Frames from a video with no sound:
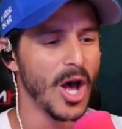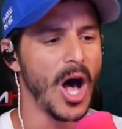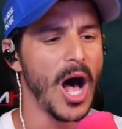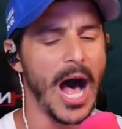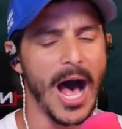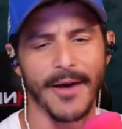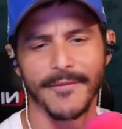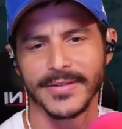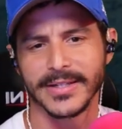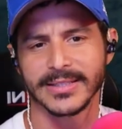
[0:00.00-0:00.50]

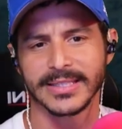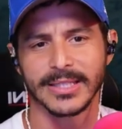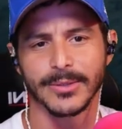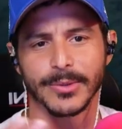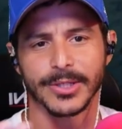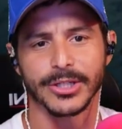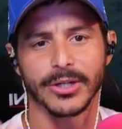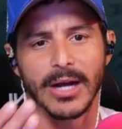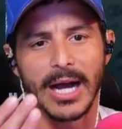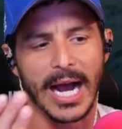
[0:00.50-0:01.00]
Obviously,
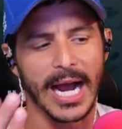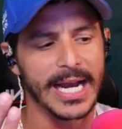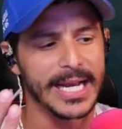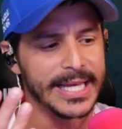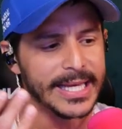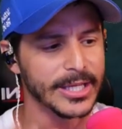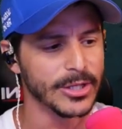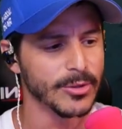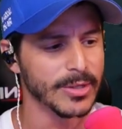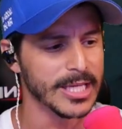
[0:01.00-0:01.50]
when you're
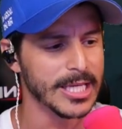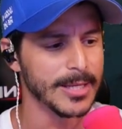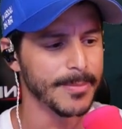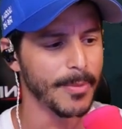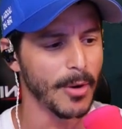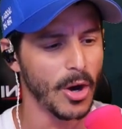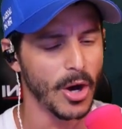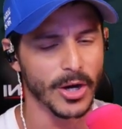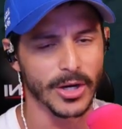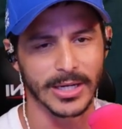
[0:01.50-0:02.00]
hiding, you keep
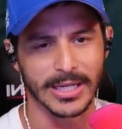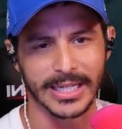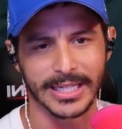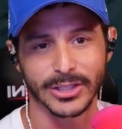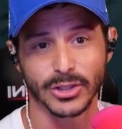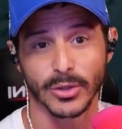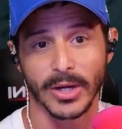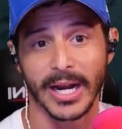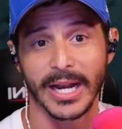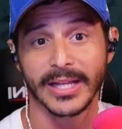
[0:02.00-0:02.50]
all your
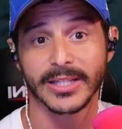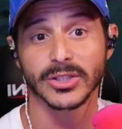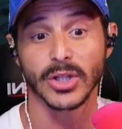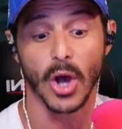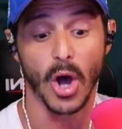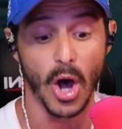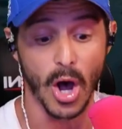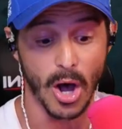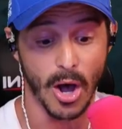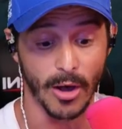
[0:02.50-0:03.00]
electronics
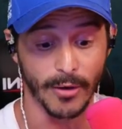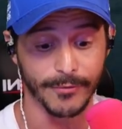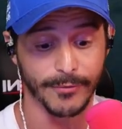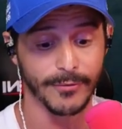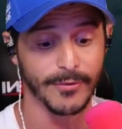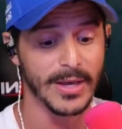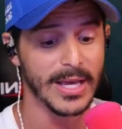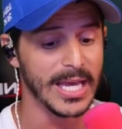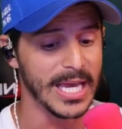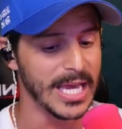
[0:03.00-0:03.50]
off.